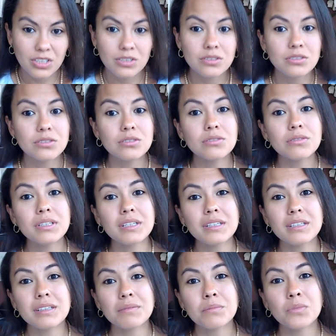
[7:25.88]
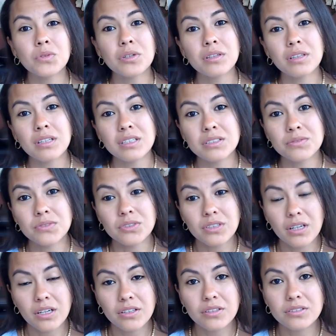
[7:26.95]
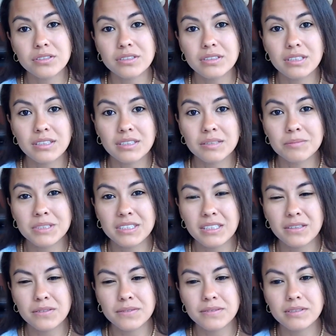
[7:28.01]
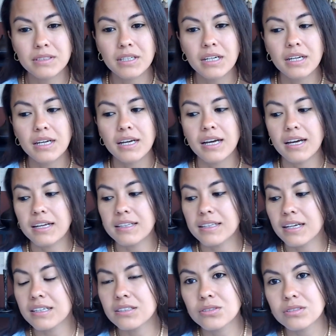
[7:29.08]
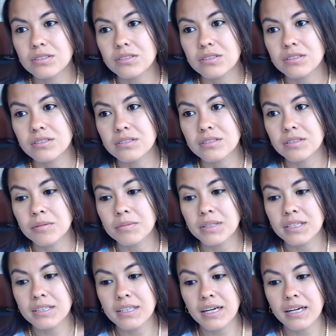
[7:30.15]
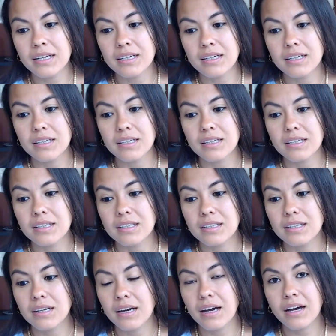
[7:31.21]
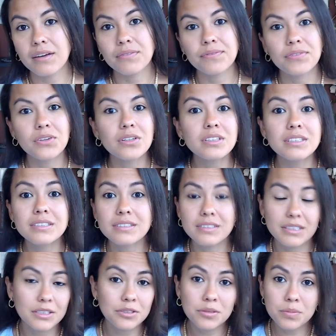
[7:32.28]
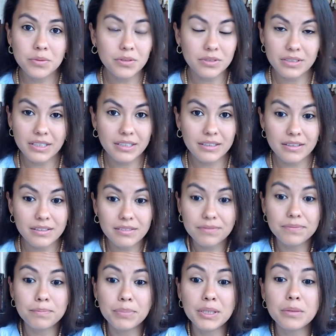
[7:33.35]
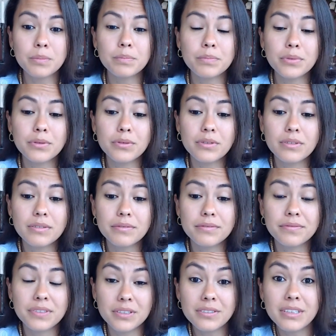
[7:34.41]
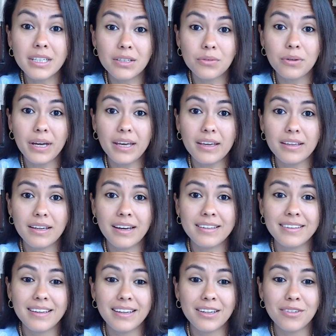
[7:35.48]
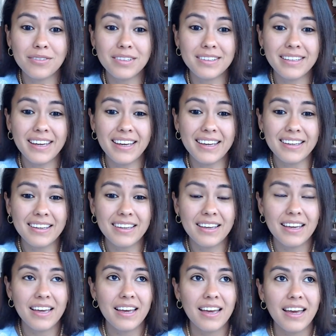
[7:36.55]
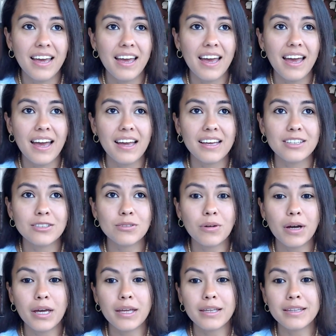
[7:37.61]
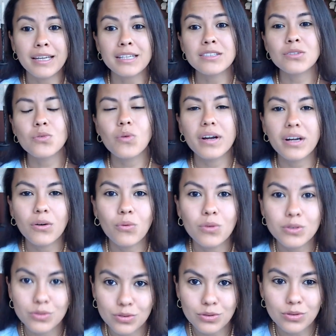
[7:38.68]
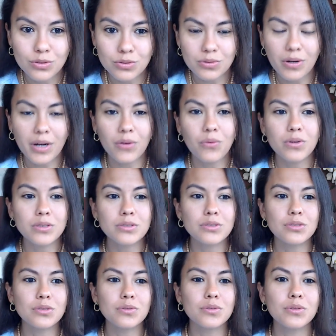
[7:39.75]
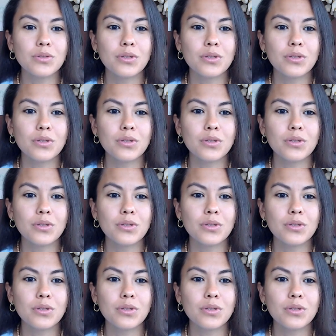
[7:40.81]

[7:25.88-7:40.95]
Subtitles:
doing more things for others than themselves. And that's something that I feel is terrible, that people feel that way at the end of the day. So that's what I want to do. I want to